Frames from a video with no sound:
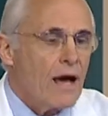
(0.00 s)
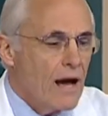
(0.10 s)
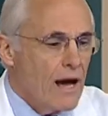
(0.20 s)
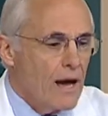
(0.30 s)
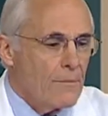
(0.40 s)

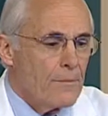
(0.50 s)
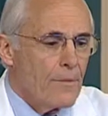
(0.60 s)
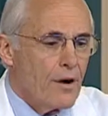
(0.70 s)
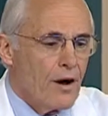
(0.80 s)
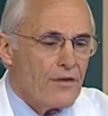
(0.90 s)

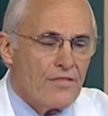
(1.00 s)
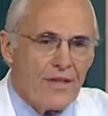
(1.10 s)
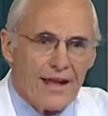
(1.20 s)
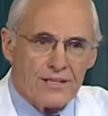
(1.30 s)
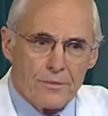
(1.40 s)
are
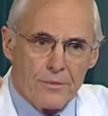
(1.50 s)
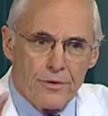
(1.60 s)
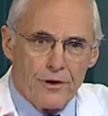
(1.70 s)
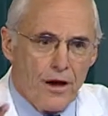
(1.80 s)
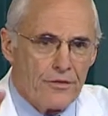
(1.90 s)
there to
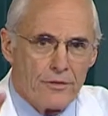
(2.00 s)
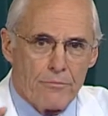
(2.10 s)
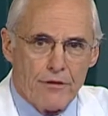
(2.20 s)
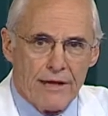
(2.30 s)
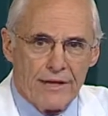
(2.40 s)
put on the
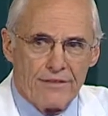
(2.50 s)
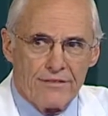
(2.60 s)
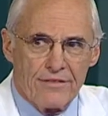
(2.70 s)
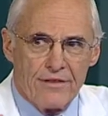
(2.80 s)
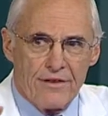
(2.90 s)

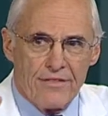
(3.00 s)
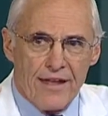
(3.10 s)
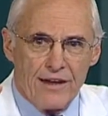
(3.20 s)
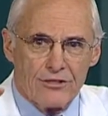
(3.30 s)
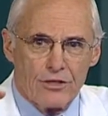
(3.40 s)
brakes. They're
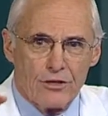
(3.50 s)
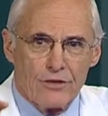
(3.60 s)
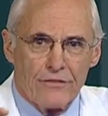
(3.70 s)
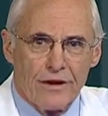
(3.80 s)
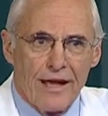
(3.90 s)
there to
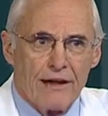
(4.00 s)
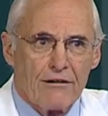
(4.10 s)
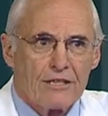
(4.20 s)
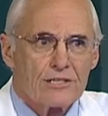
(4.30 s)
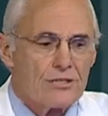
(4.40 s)
look for
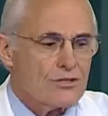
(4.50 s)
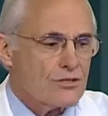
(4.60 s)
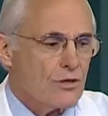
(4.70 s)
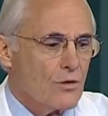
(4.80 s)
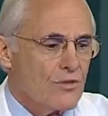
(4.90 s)
errors, to
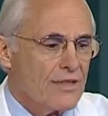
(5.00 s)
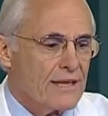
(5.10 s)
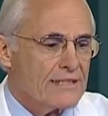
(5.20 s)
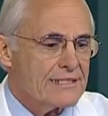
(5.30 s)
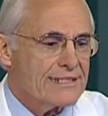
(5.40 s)
slow
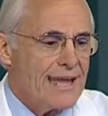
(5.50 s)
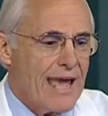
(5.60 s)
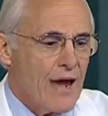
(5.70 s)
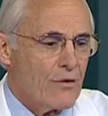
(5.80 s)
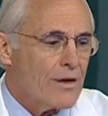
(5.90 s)
things
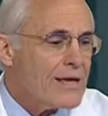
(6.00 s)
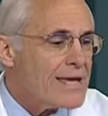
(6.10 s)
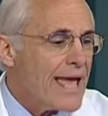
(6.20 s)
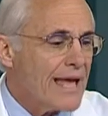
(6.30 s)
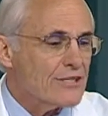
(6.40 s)
down,
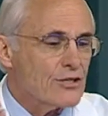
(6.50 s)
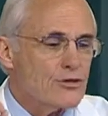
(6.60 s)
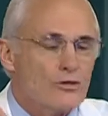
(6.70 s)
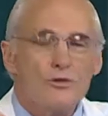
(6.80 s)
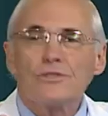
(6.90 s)
and to
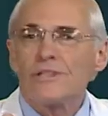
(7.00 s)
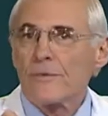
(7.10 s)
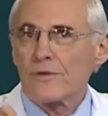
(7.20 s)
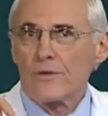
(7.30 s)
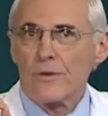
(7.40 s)
do
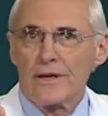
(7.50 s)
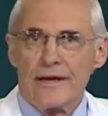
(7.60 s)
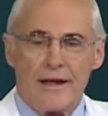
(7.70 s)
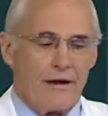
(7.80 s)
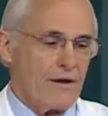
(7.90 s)
something when
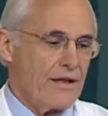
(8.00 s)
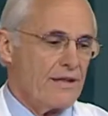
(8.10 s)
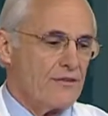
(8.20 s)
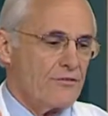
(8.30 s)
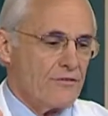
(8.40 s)
an error
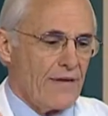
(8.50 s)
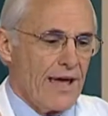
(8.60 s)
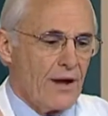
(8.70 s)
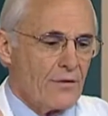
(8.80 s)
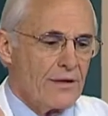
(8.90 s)
is
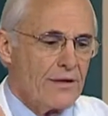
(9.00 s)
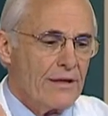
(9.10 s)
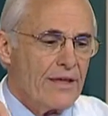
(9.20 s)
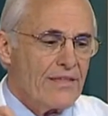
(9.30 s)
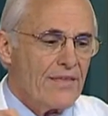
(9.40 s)
found.
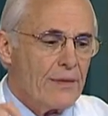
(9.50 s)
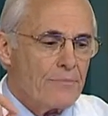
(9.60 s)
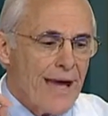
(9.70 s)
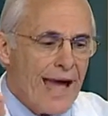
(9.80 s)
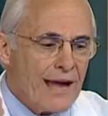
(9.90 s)
They
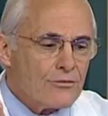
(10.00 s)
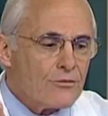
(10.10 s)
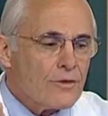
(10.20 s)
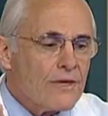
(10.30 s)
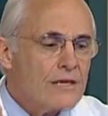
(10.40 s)

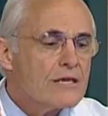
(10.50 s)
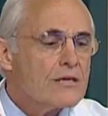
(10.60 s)
actually